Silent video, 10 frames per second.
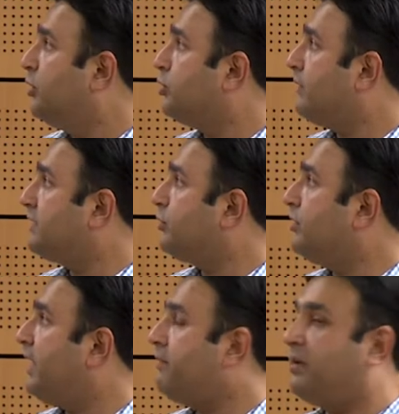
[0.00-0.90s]
So what's
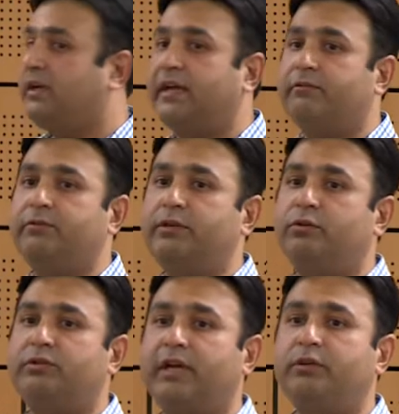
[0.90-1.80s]
going to happen? Like when
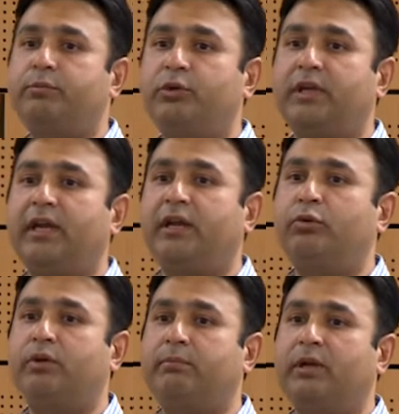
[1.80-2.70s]
you try to put air
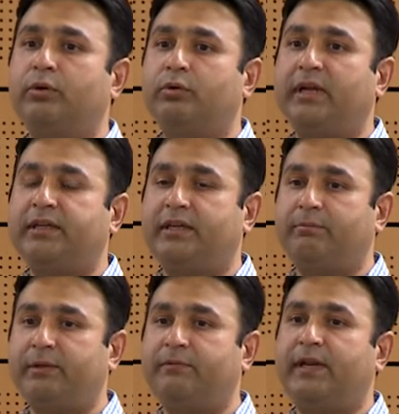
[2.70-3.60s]
into a balloon and
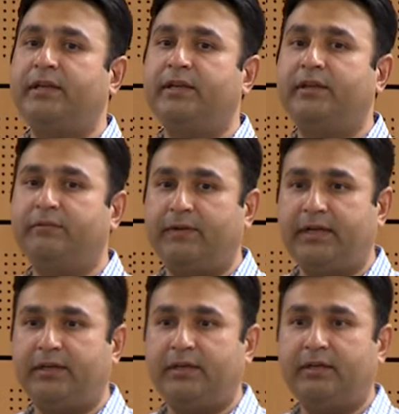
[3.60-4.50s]
keep inflating it,
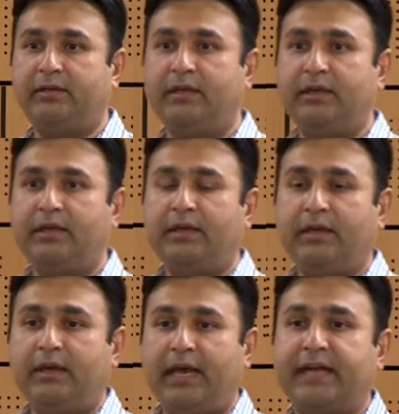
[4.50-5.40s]
inflating it,
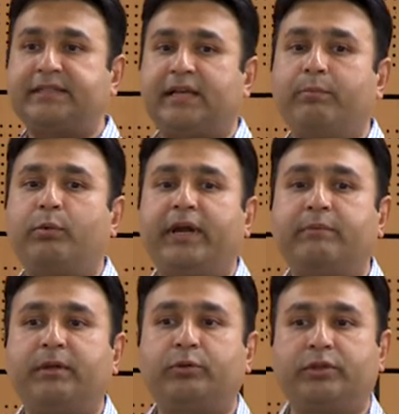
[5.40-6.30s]
at some
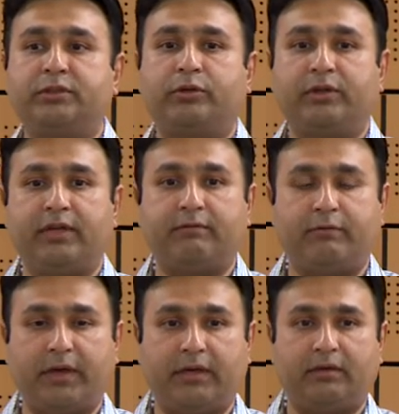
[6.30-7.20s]
point balloon is going to give
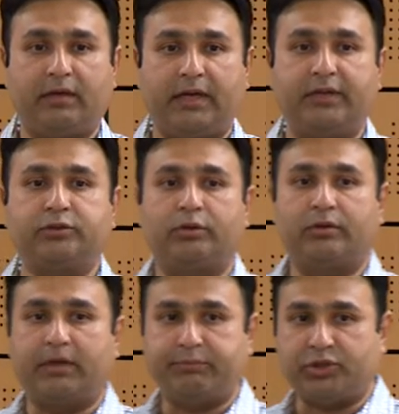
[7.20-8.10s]
away and it's going
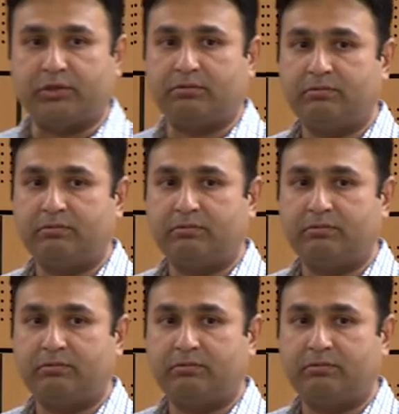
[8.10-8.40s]
to rupture.